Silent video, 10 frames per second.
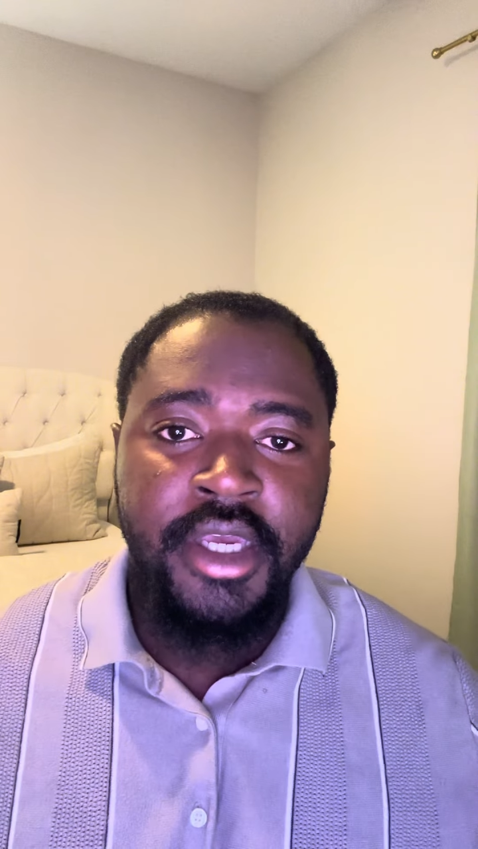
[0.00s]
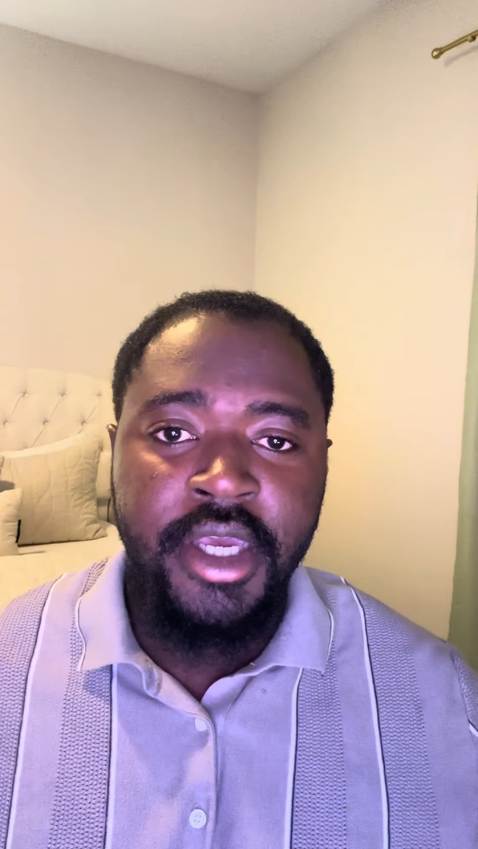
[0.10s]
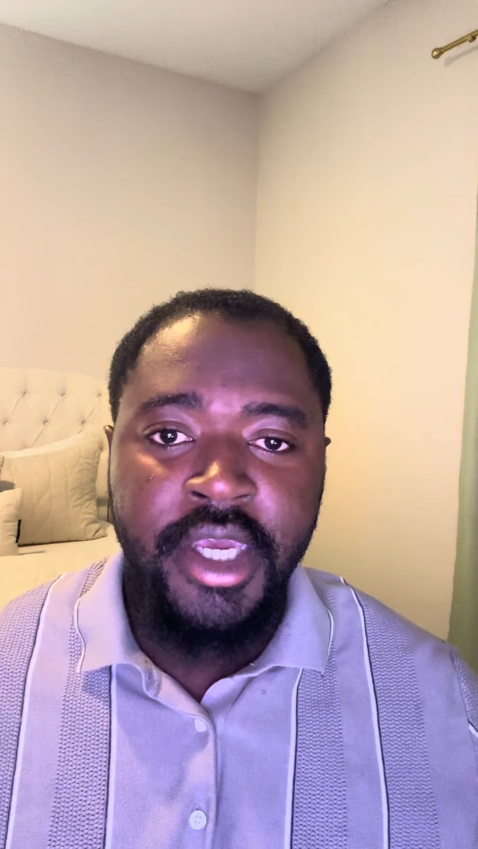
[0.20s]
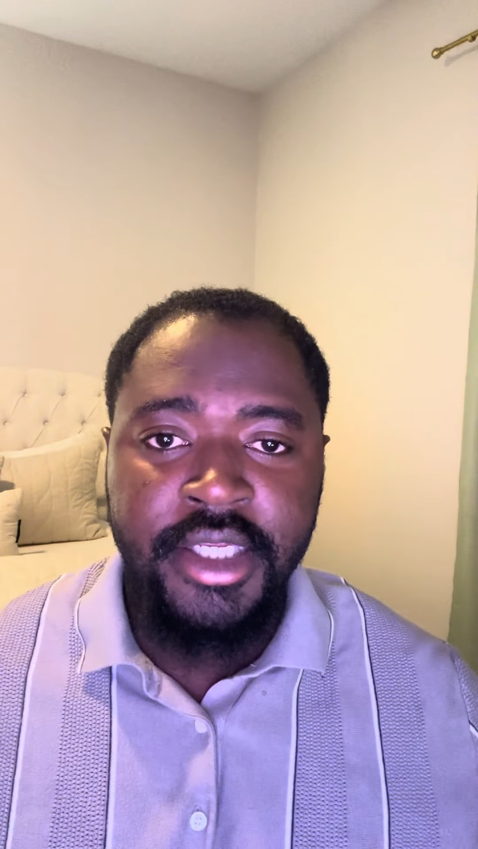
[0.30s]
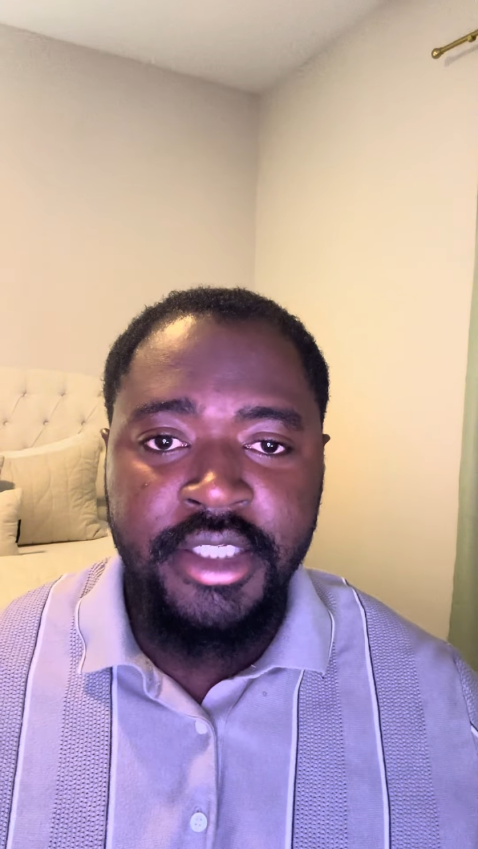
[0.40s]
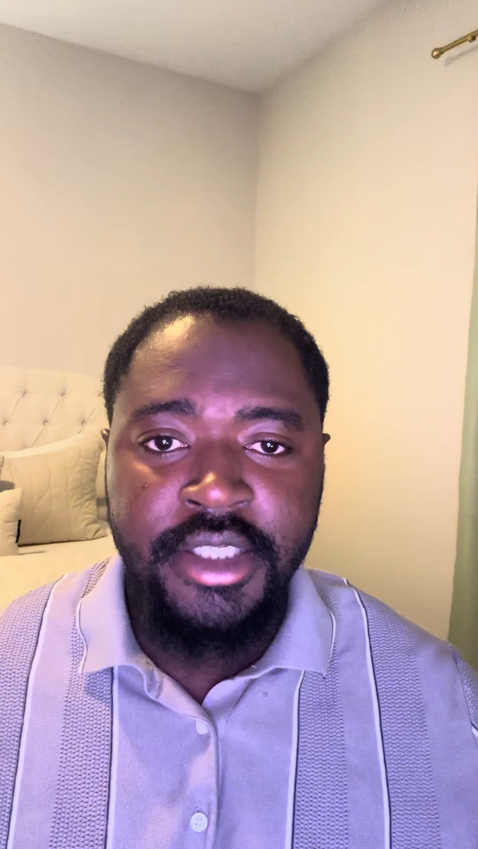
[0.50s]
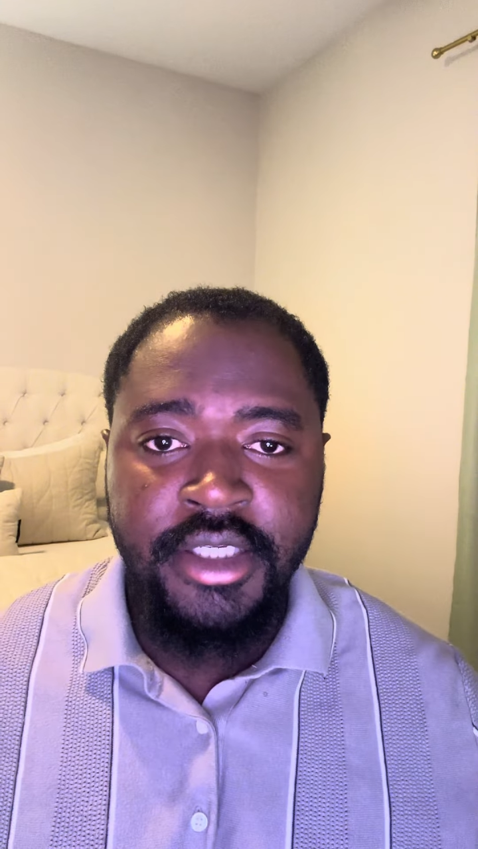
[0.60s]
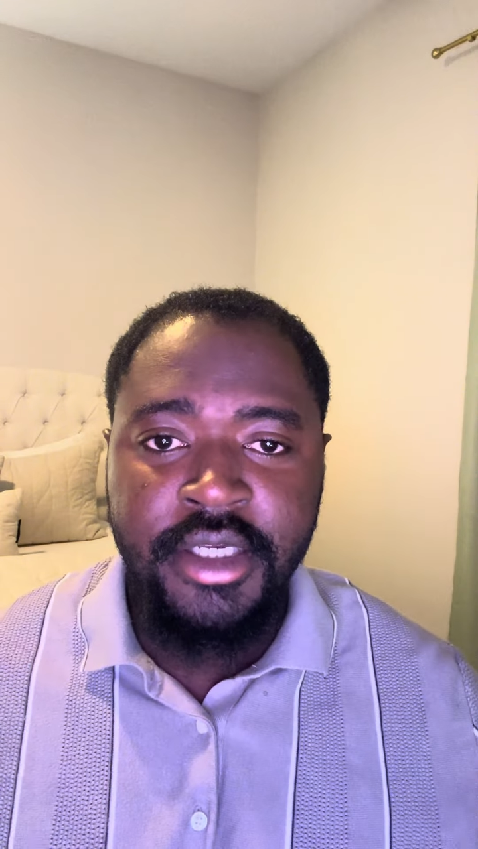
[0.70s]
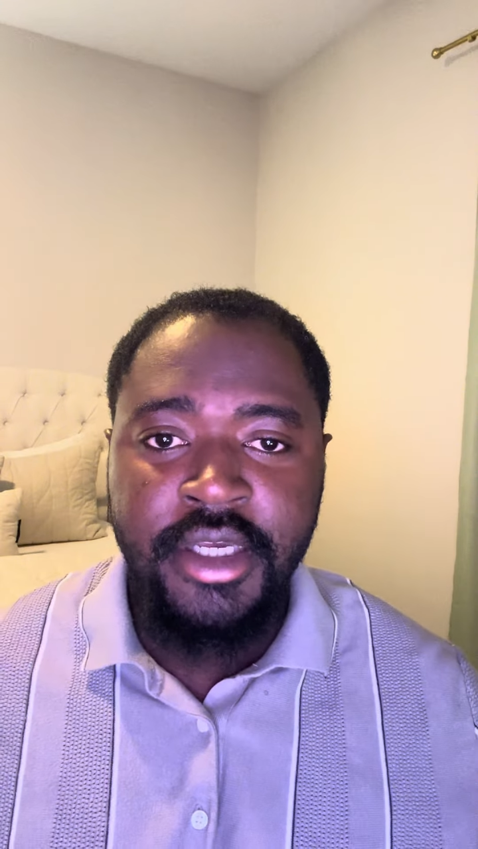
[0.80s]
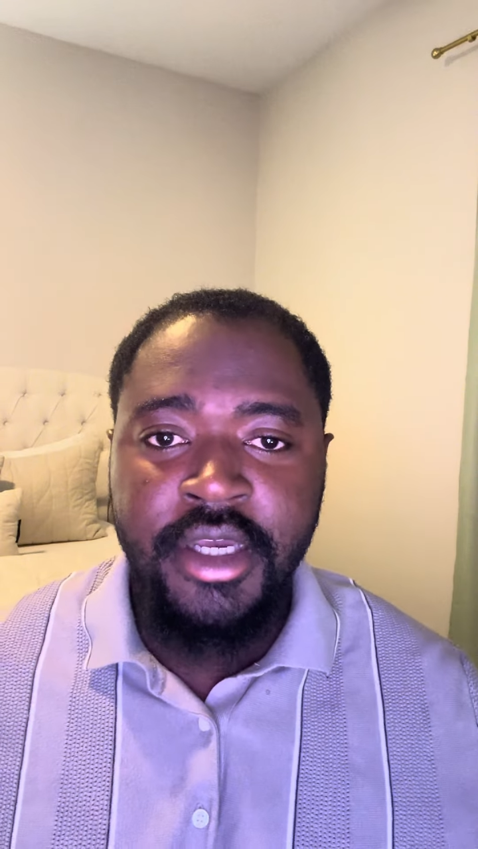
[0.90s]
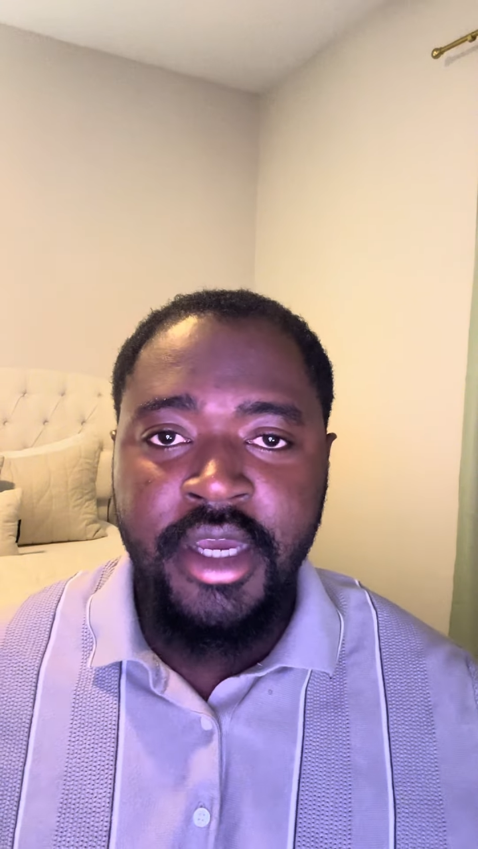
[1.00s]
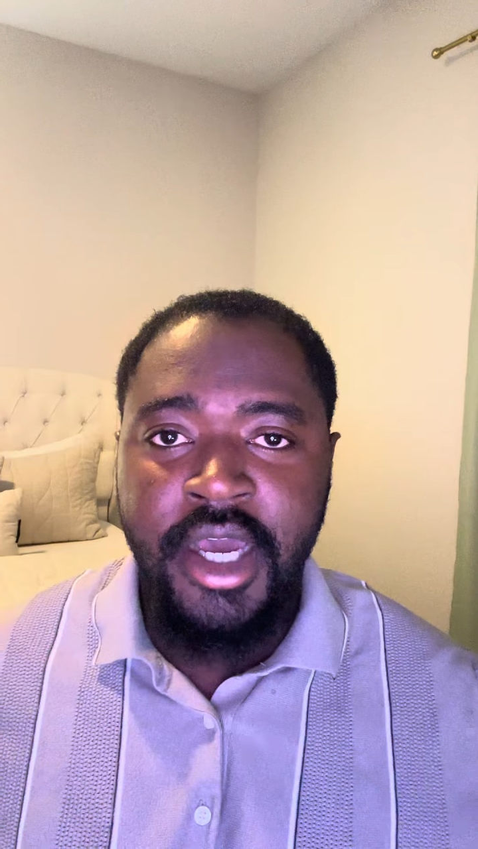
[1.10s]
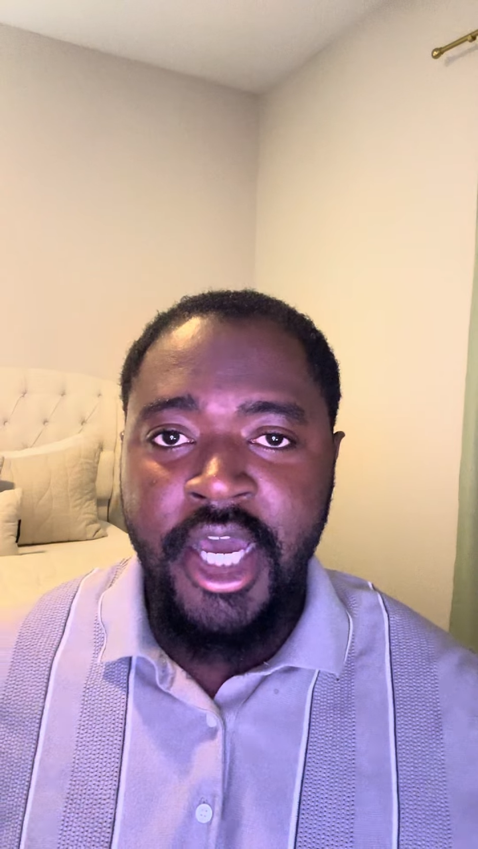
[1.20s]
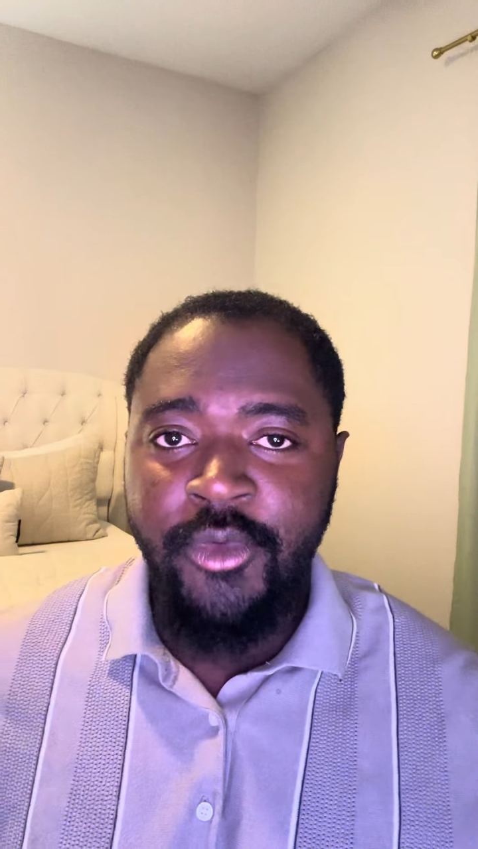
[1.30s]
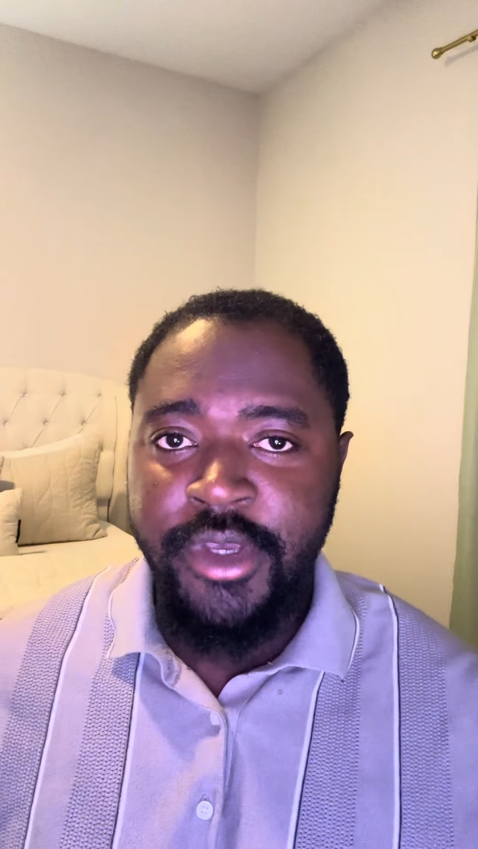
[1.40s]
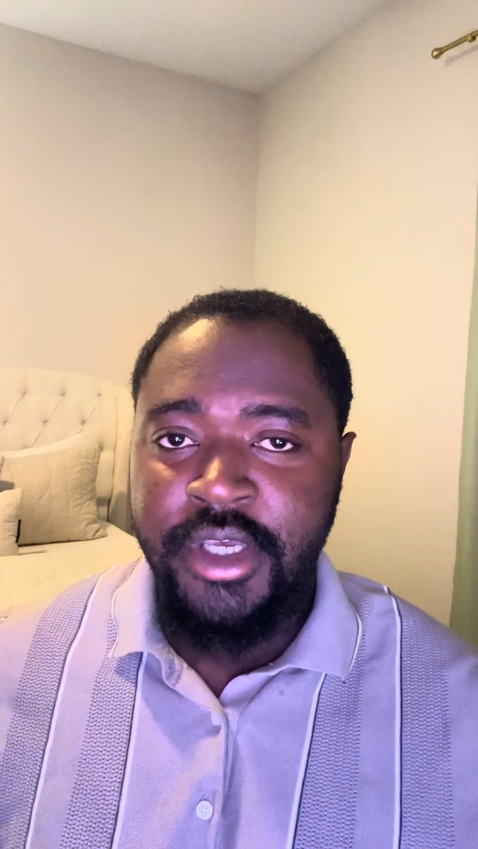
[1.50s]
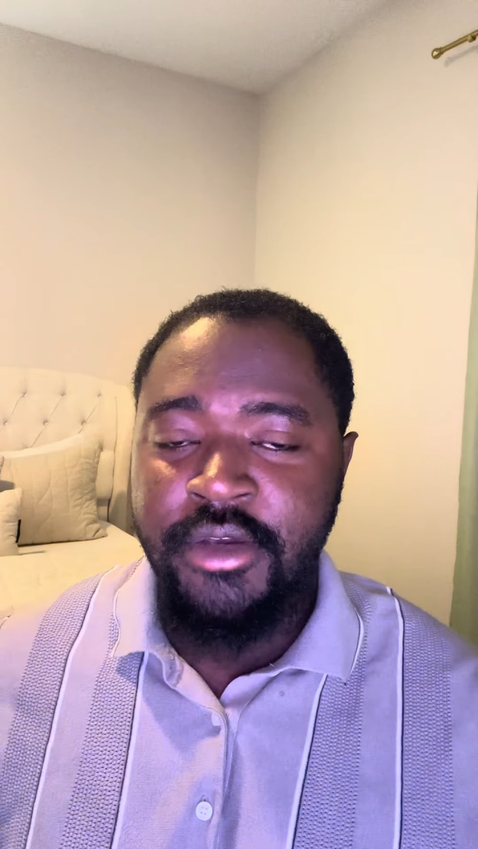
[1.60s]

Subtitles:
and I will